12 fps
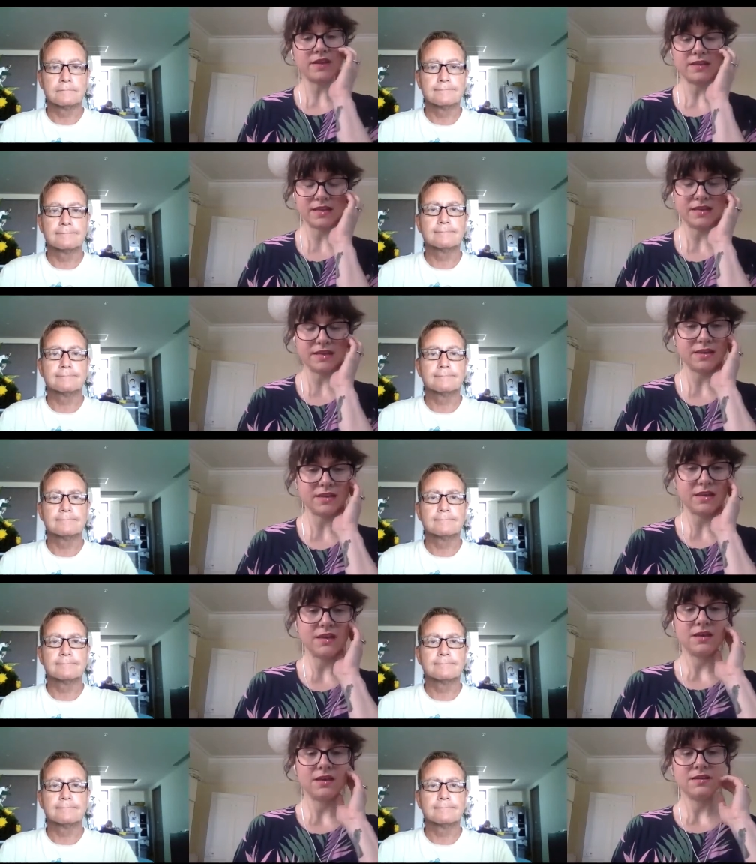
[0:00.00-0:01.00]
Speaker 1: anything
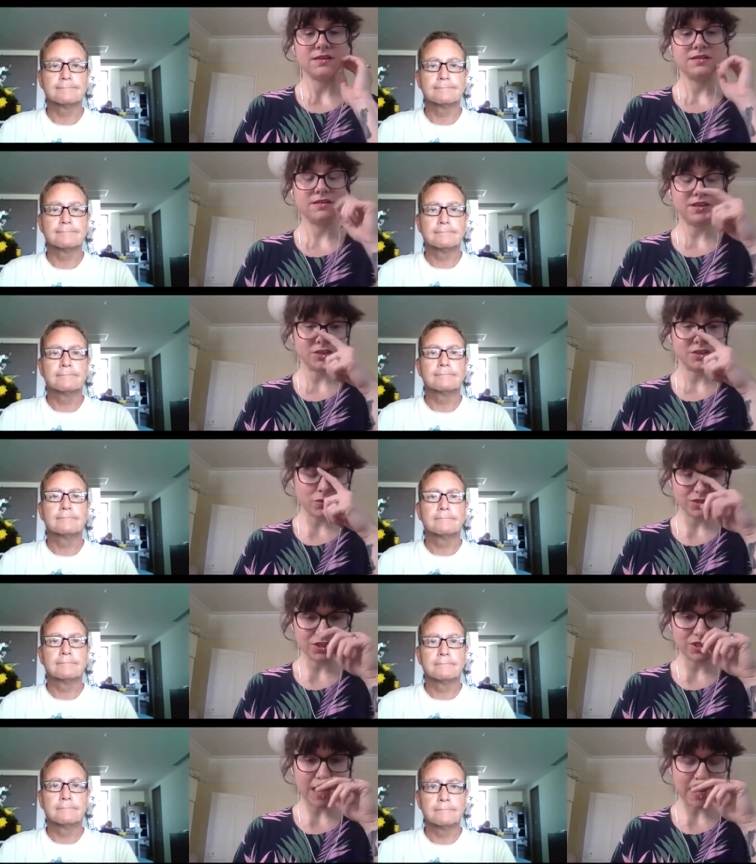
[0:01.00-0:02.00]
that you
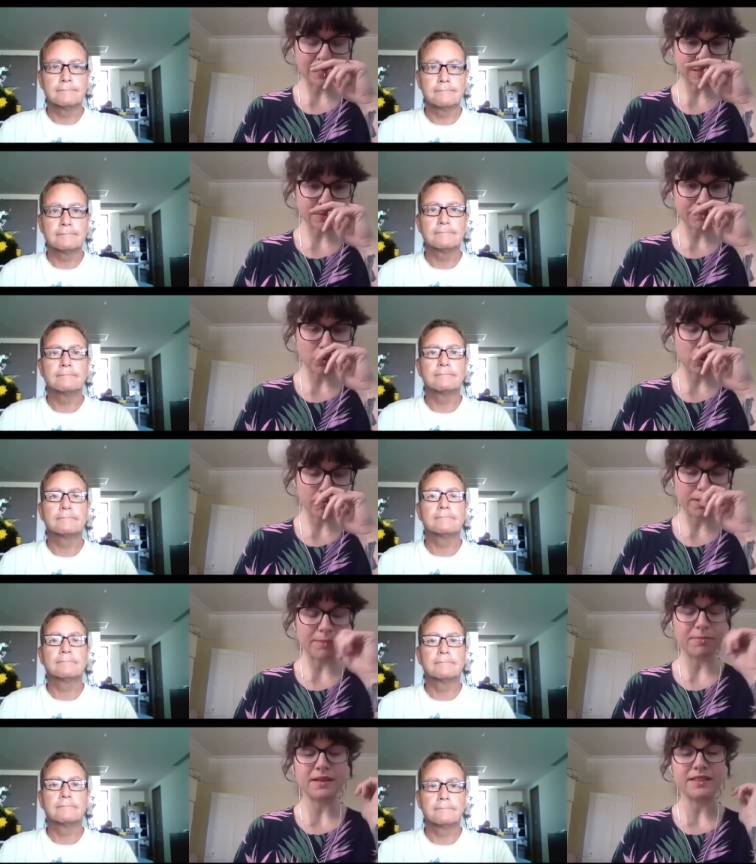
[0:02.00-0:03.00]
can share to support
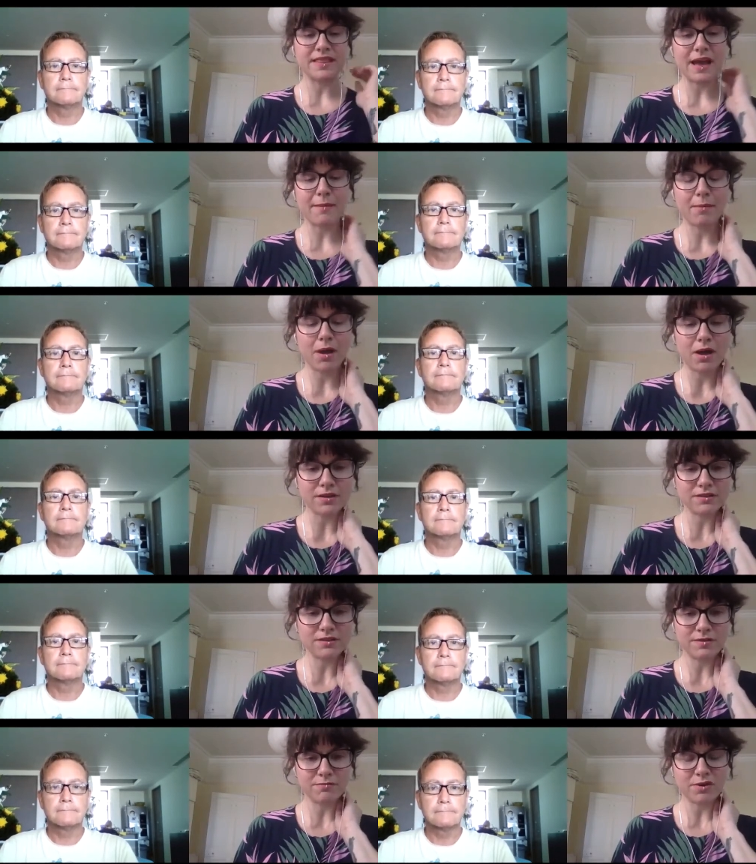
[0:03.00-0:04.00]
people in that part
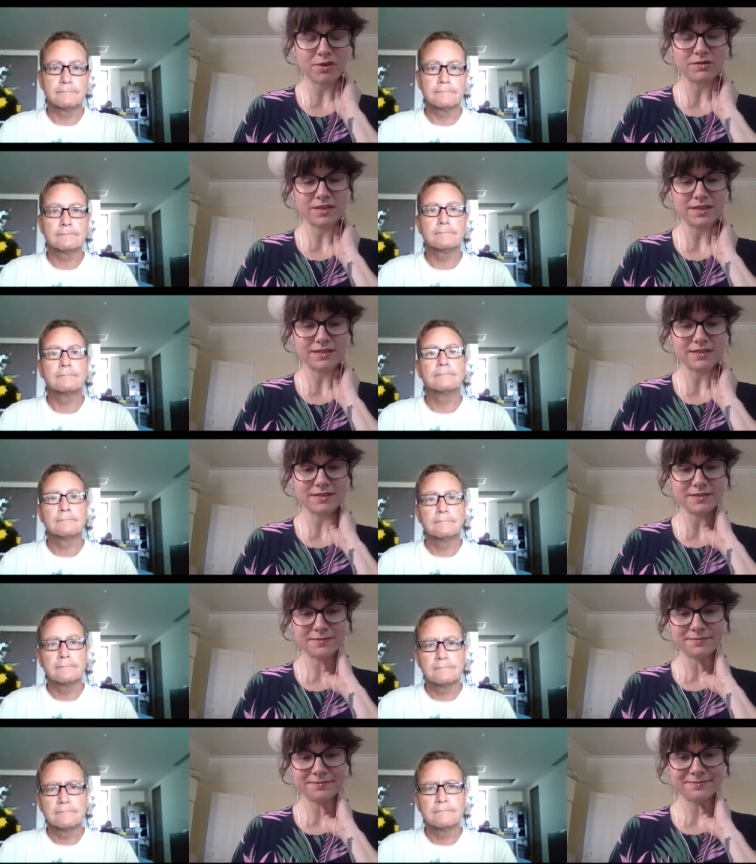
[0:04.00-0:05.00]
of the process?
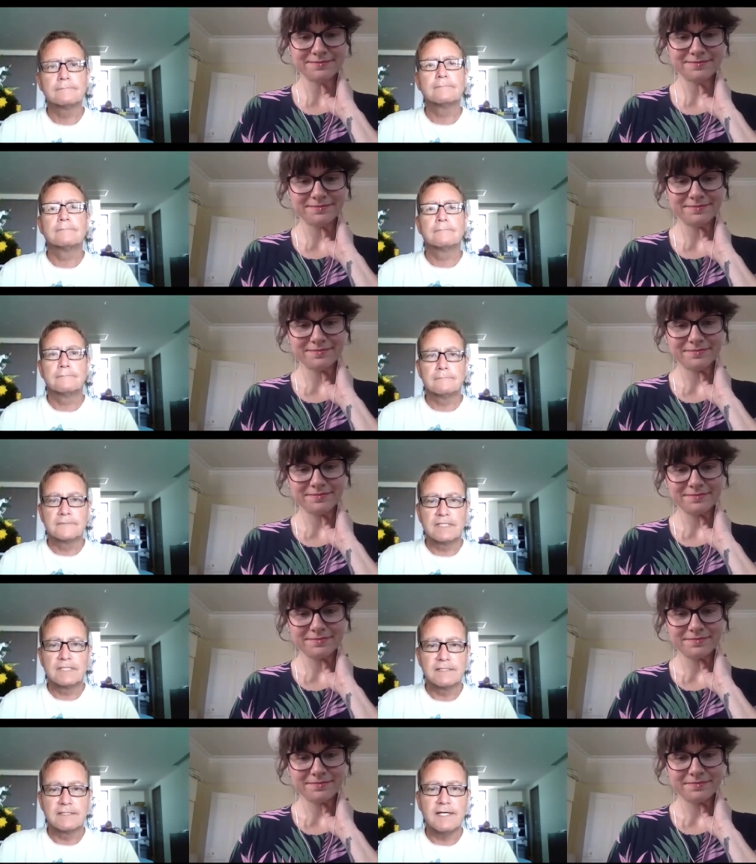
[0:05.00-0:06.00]

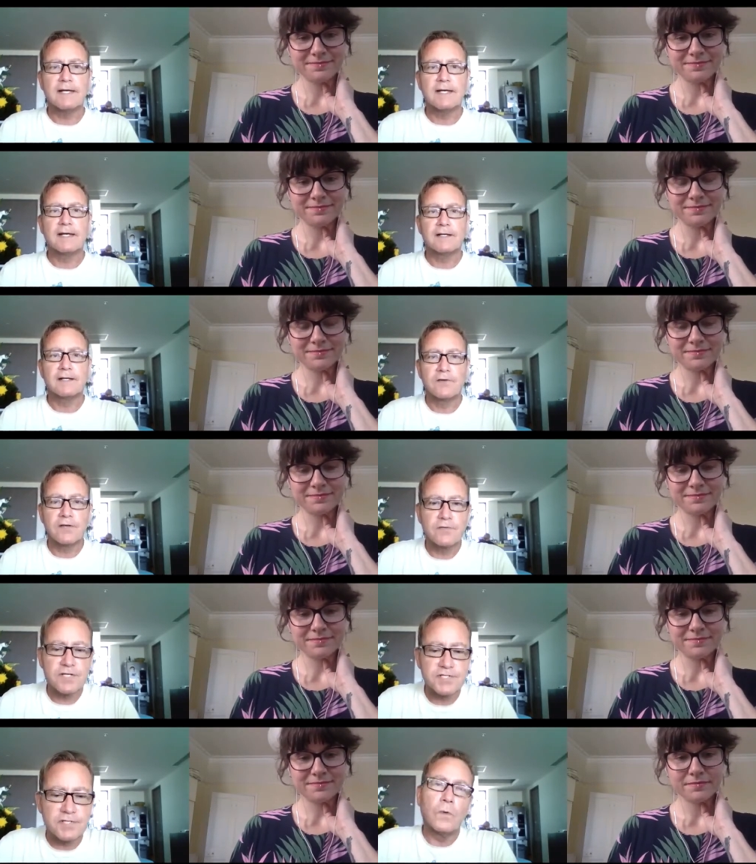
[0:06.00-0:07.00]
Speaker 2: Yeah, great
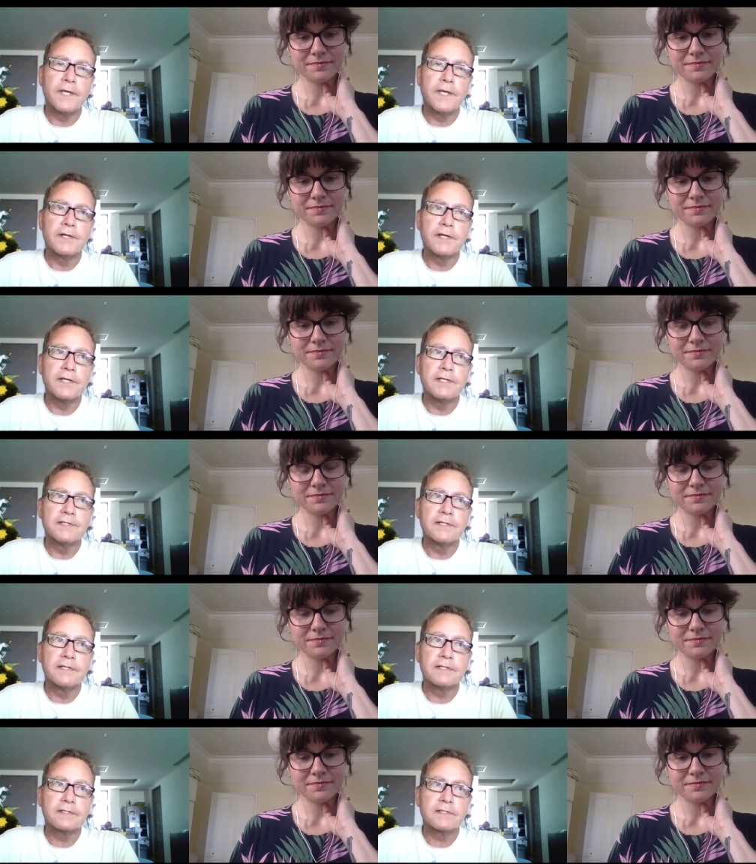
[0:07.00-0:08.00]
question. In uh, in
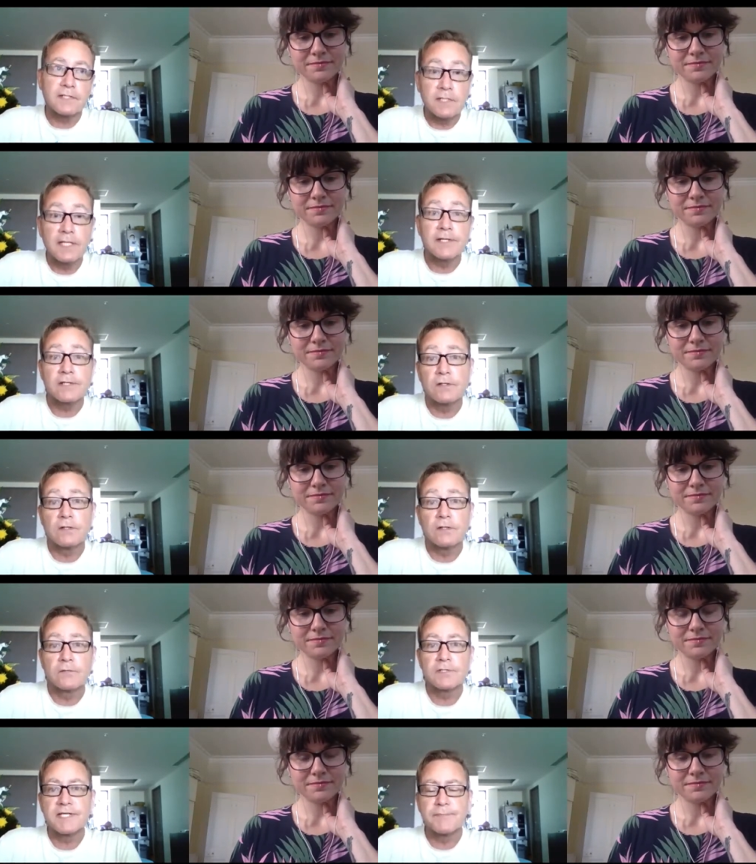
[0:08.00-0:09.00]
the, the clinical,
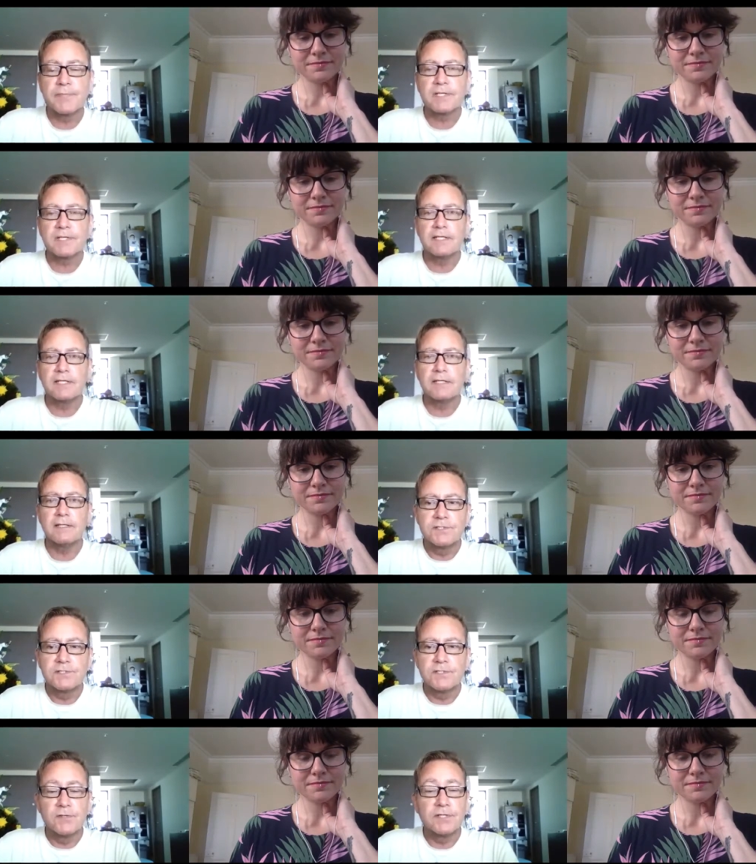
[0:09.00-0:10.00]
we're typically
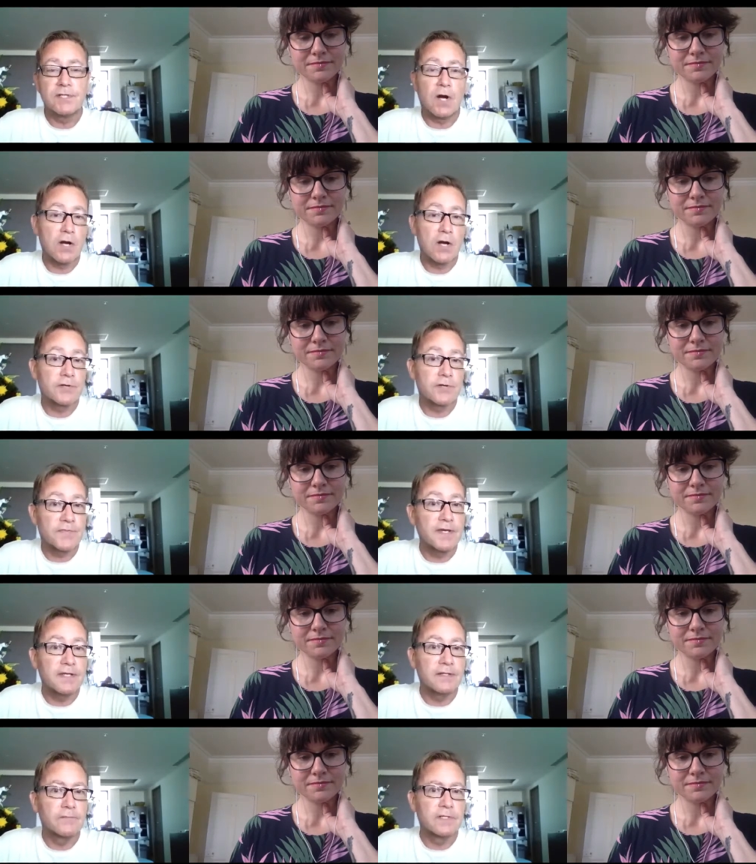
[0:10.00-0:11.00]
doing the harder
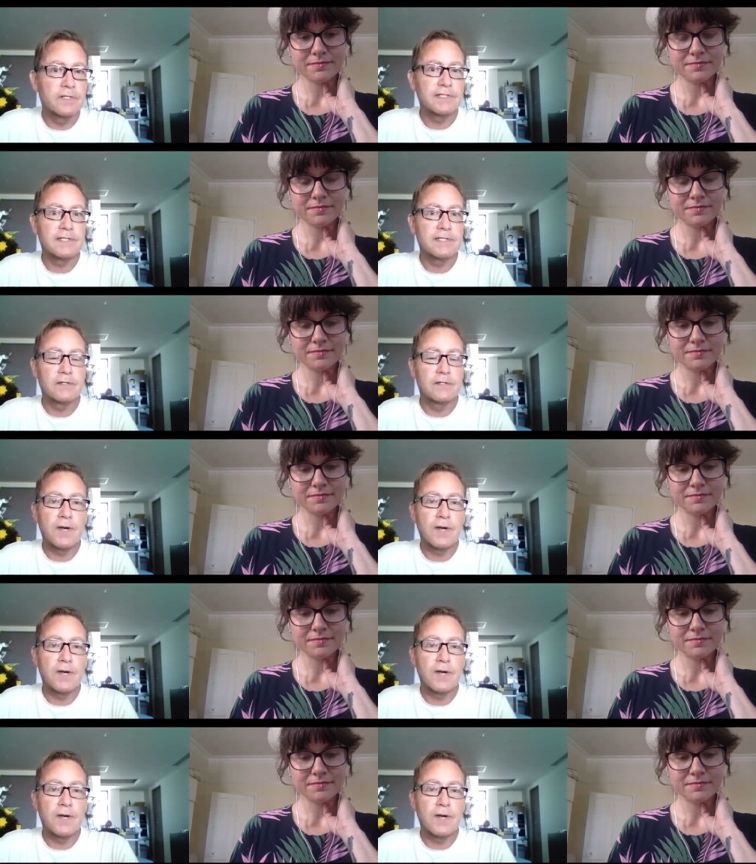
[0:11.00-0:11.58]
thing, really, in a